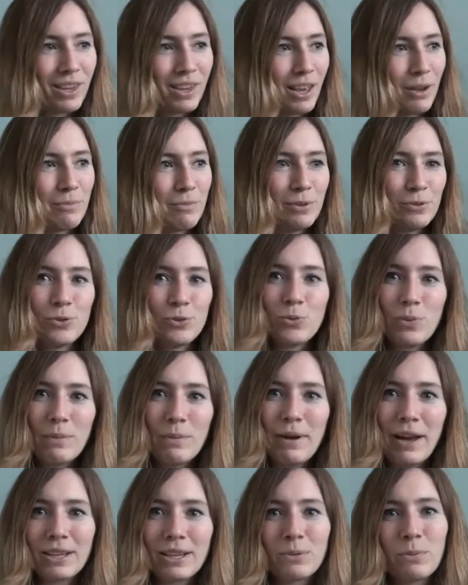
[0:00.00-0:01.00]
come all the way
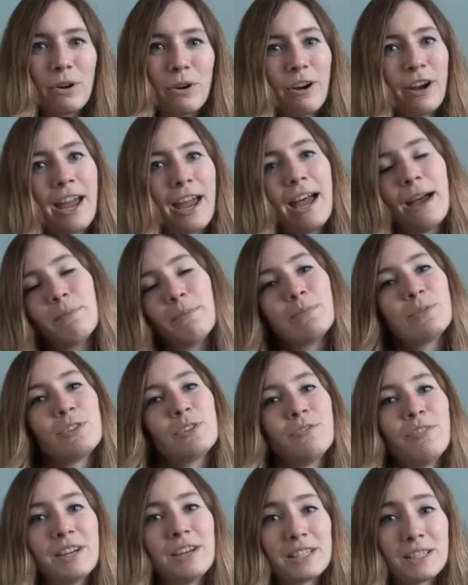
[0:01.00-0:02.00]
back to where I am
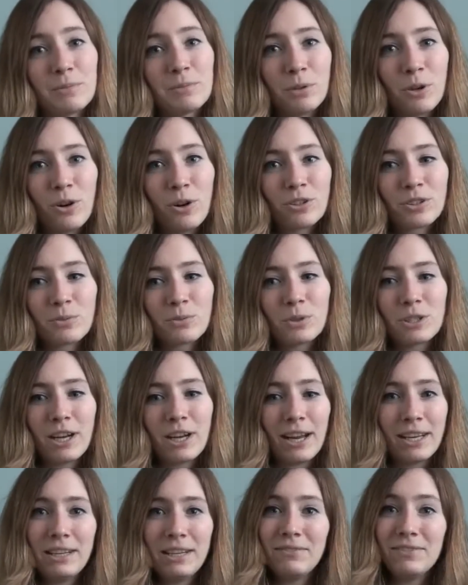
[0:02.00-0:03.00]
to face the boss, which
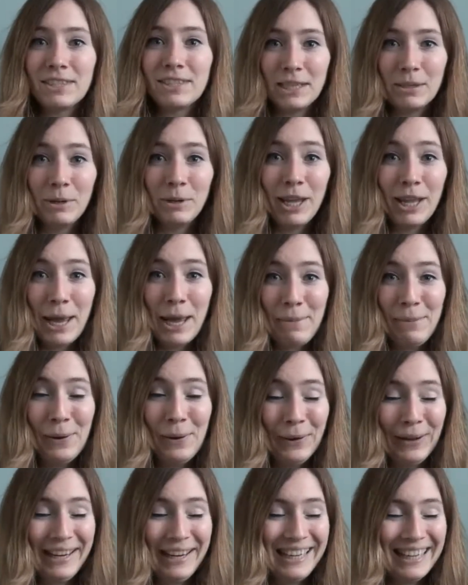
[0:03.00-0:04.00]
I hadn't even seen at that
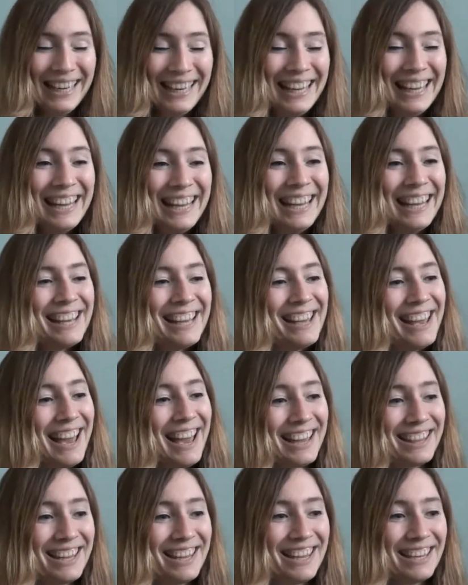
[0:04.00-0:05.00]
point.
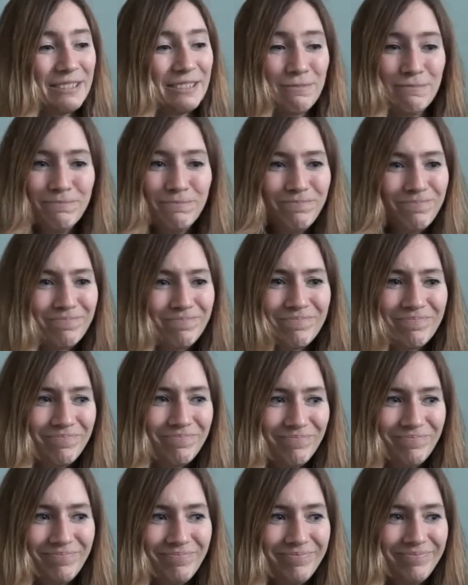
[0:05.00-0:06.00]
And then,
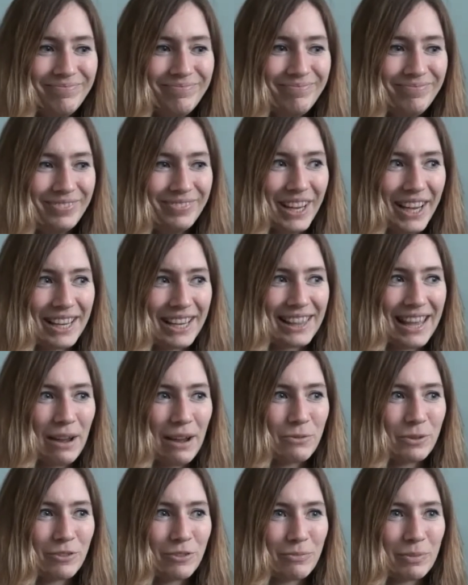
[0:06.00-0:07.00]
like,
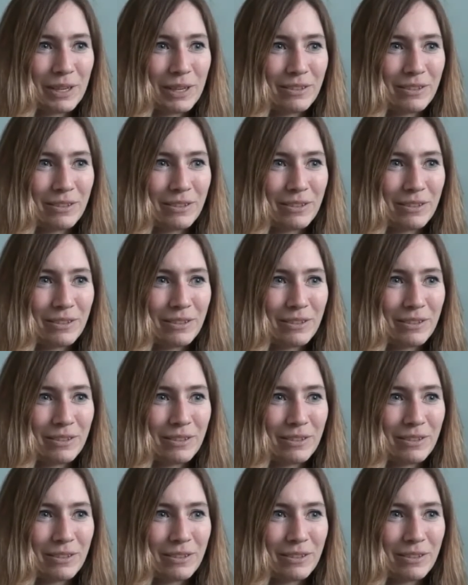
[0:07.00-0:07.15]
that was,